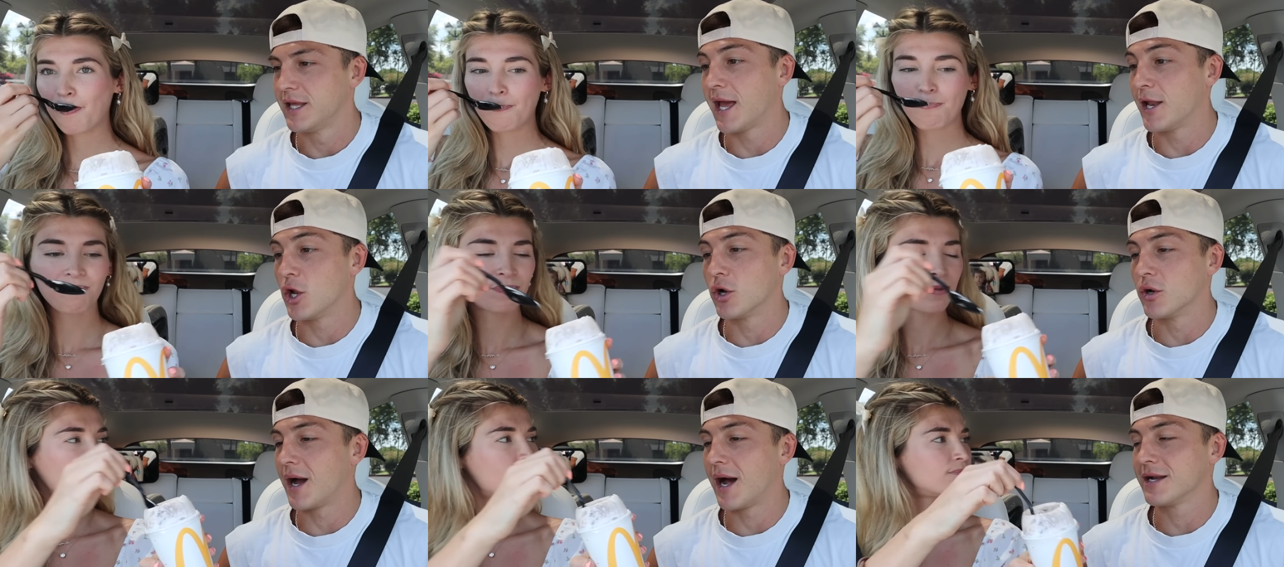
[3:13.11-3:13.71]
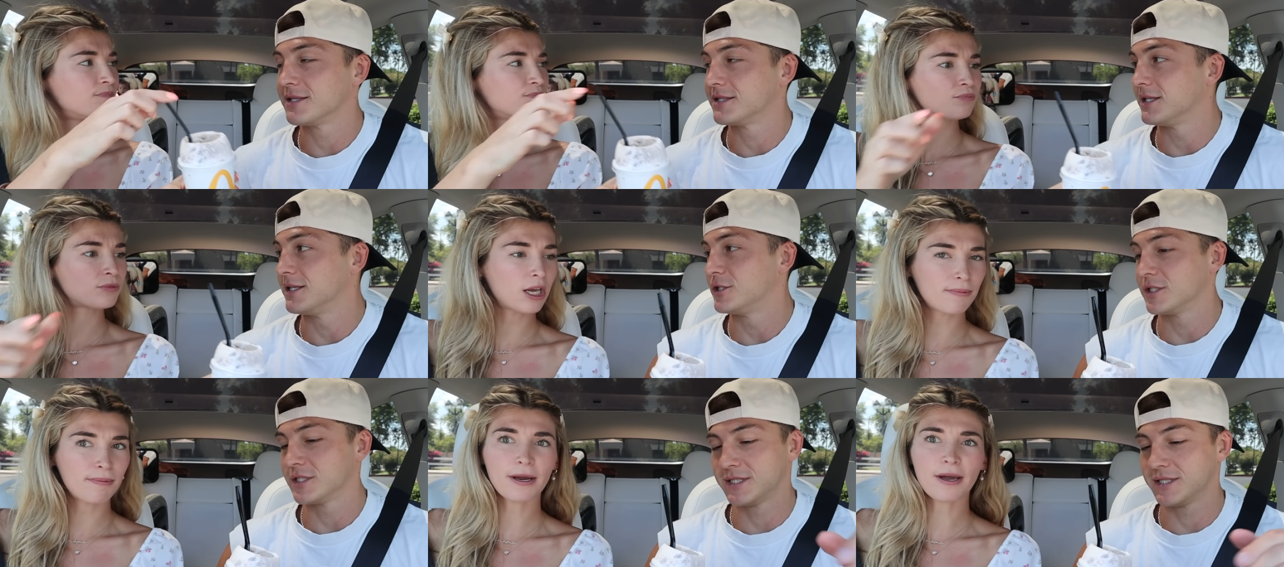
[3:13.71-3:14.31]
Speaker 1: Yeah, no, honestly,
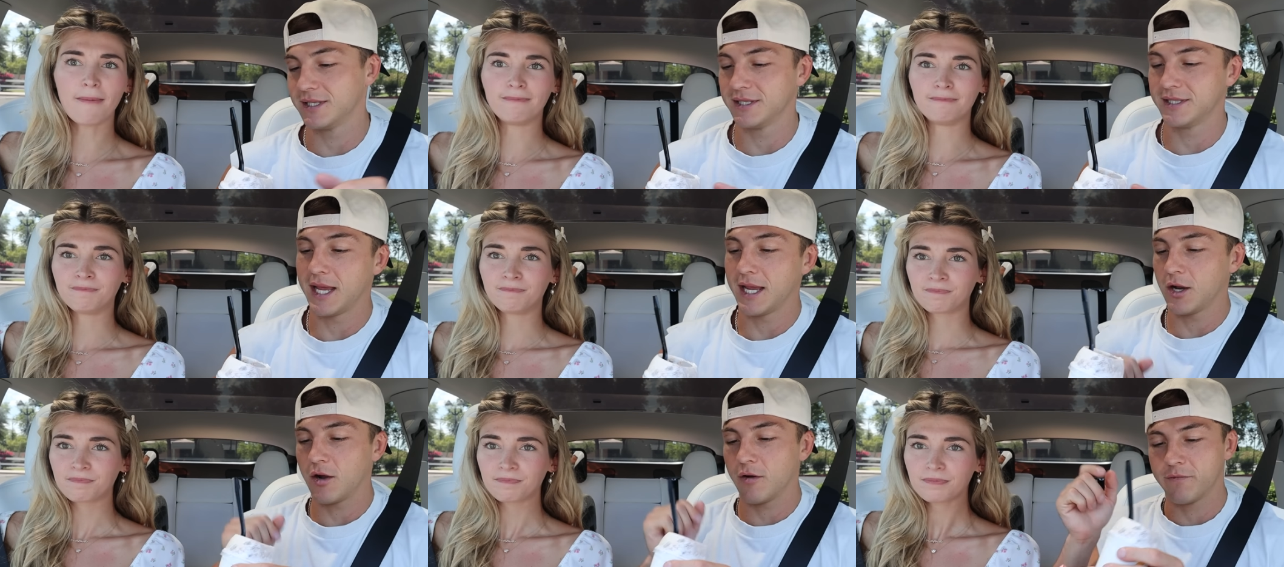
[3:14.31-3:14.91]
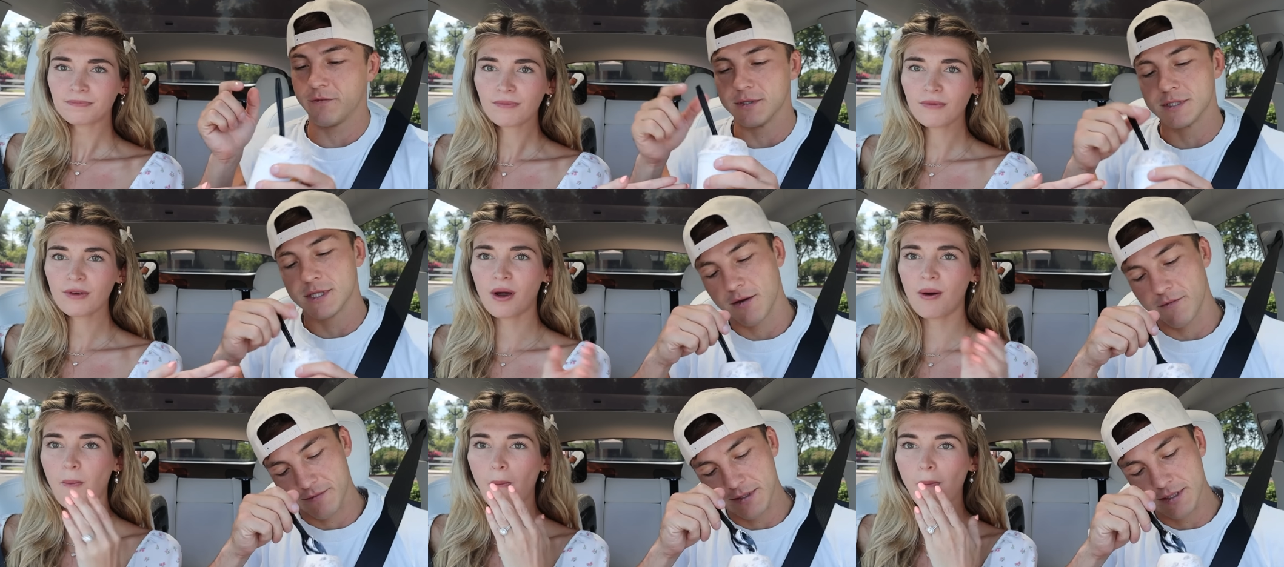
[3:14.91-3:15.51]
you That's just like a, take it off for
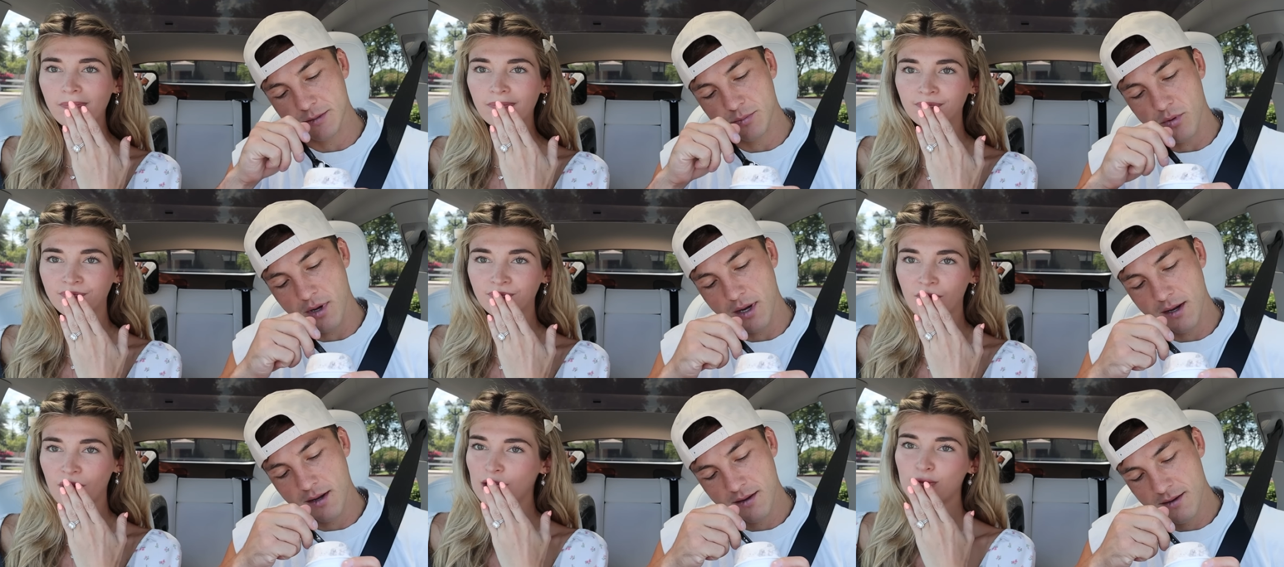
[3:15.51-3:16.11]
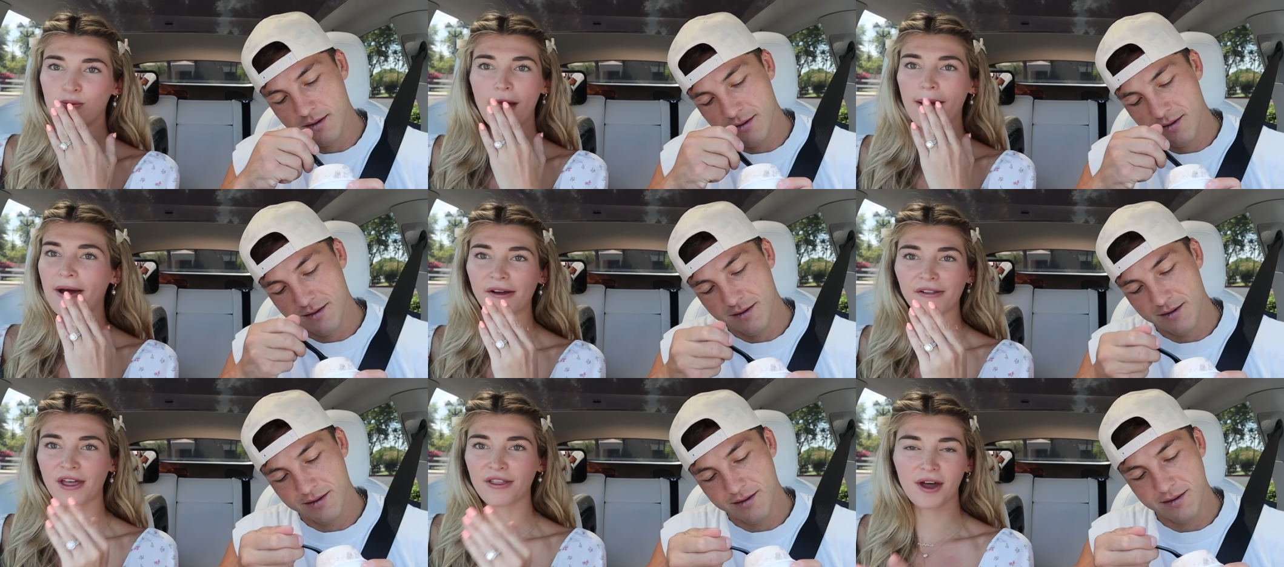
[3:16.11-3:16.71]
yourself at this point.
Speaker 2: That's way
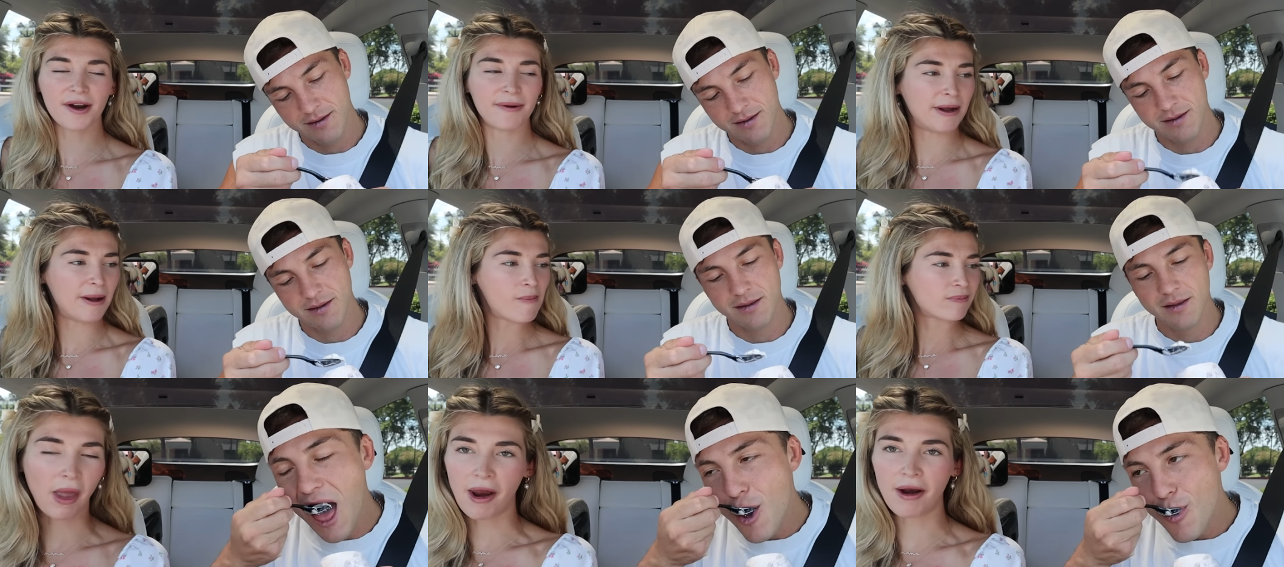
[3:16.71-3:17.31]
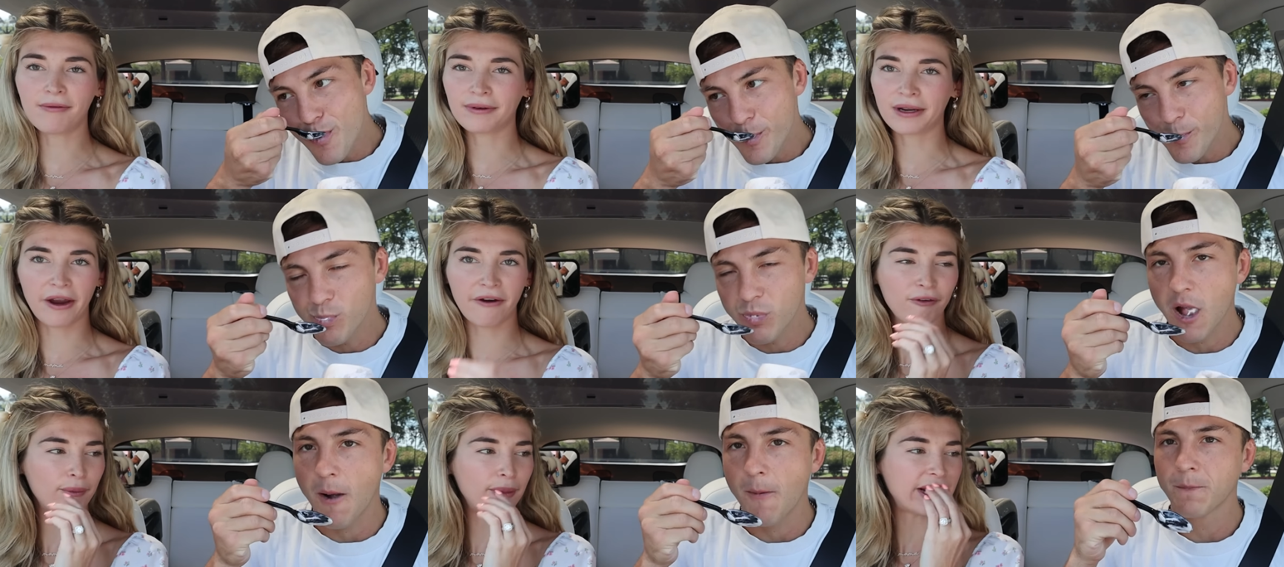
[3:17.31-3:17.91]
better than I thought it'd be. I don't
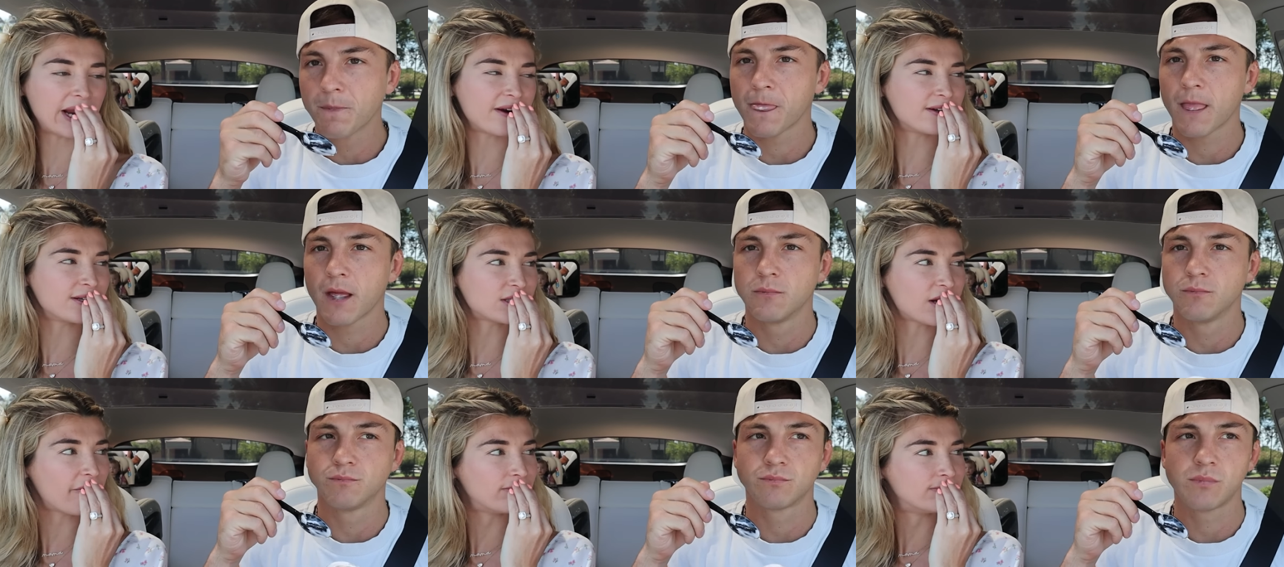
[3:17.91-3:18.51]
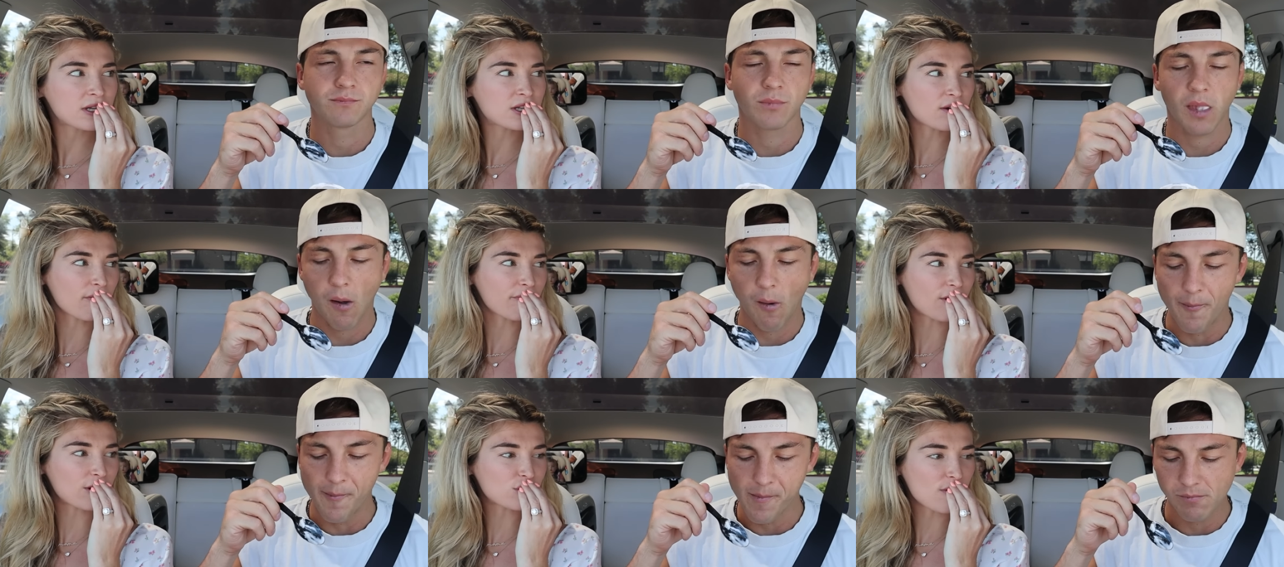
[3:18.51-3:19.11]
care for banana stuff, but it's like
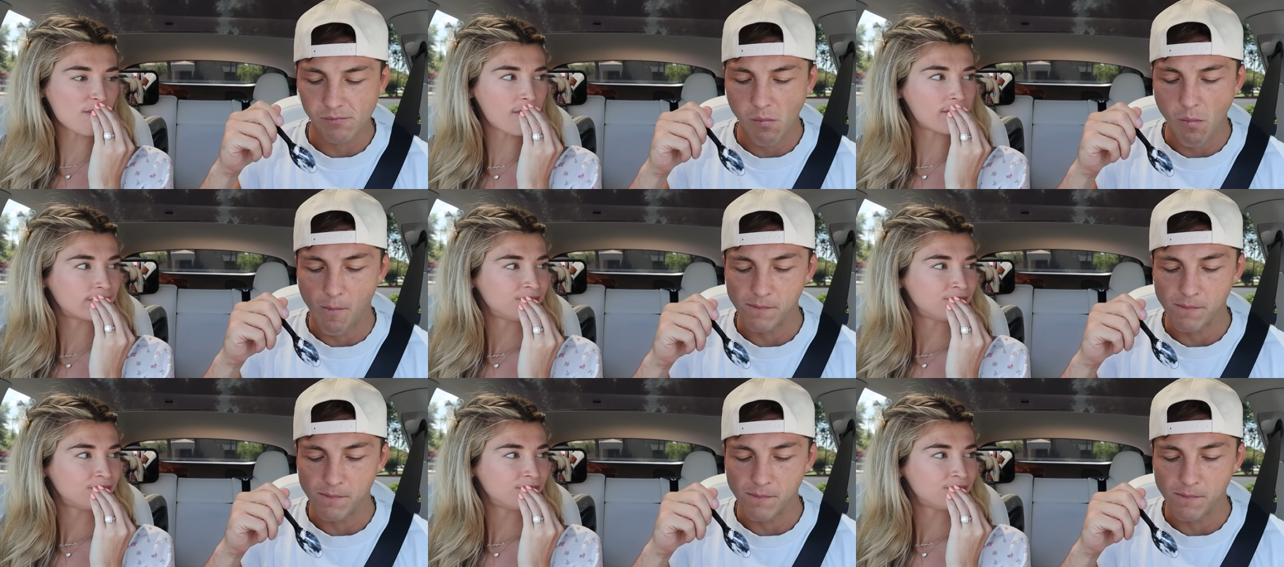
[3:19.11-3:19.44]
refreshing.